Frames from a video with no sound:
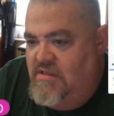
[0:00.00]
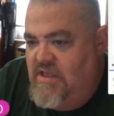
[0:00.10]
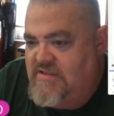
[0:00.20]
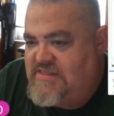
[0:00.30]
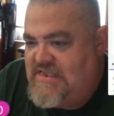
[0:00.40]

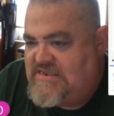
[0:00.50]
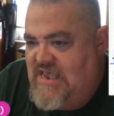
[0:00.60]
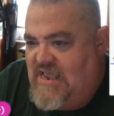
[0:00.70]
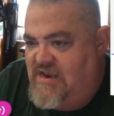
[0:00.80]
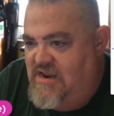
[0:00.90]
Is this
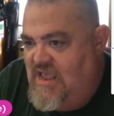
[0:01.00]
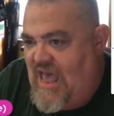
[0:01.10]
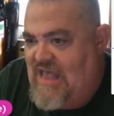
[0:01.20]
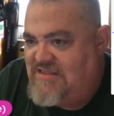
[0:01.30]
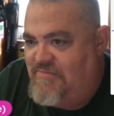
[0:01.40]
it?
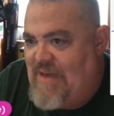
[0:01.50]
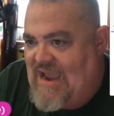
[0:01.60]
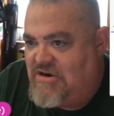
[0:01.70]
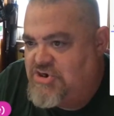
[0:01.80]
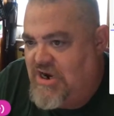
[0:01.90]
Has the
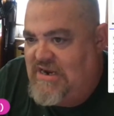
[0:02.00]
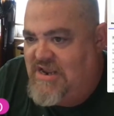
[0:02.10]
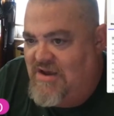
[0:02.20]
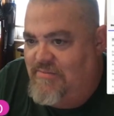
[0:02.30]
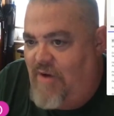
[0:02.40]
backer train
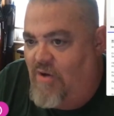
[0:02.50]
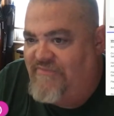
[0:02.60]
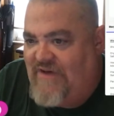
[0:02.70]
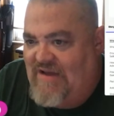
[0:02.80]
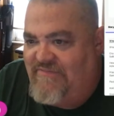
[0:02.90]
come? Oh,
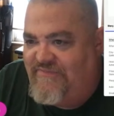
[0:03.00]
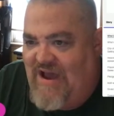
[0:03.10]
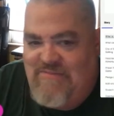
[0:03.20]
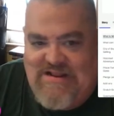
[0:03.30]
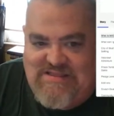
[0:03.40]

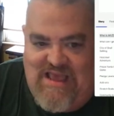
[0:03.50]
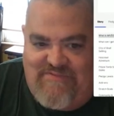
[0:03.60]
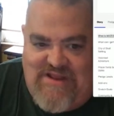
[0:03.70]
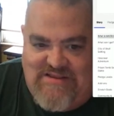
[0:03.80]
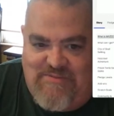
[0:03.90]
5 minutes
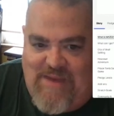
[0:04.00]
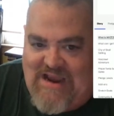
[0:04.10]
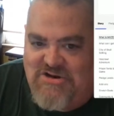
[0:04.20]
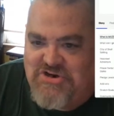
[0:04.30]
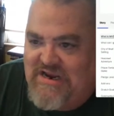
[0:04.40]
left. Has the
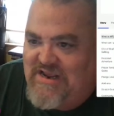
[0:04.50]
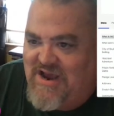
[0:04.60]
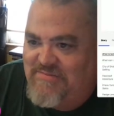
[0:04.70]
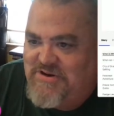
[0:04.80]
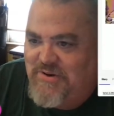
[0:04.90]
backer train
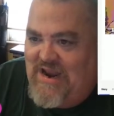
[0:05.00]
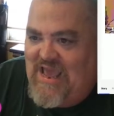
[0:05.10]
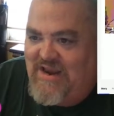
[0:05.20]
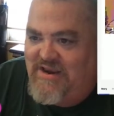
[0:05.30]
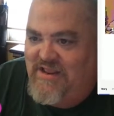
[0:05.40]
come to an
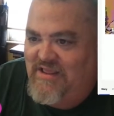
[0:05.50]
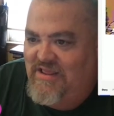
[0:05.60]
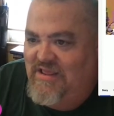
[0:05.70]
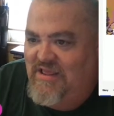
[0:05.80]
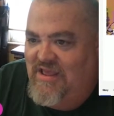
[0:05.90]
end?
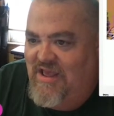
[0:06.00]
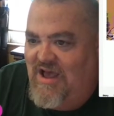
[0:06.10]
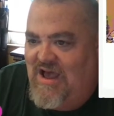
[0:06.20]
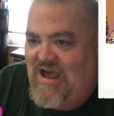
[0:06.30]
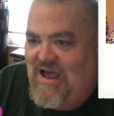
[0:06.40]

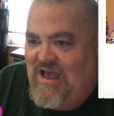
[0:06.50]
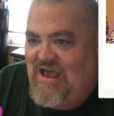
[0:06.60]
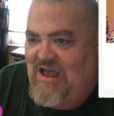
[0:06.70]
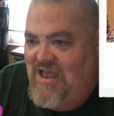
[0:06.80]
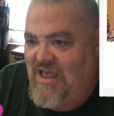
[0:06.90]

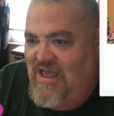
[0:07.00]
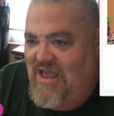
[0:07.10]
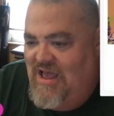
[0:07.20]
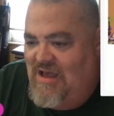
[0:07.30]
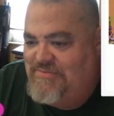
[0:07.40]

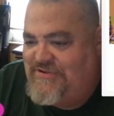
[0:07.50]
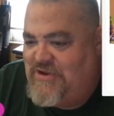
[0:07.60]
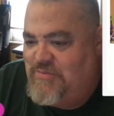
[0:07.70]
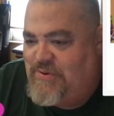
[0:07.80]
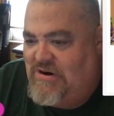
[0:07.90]
I'm
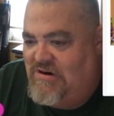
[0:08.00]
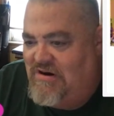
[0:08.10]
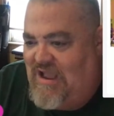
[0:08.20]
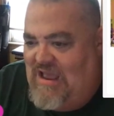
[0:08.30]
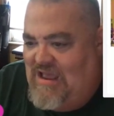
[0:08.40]
super.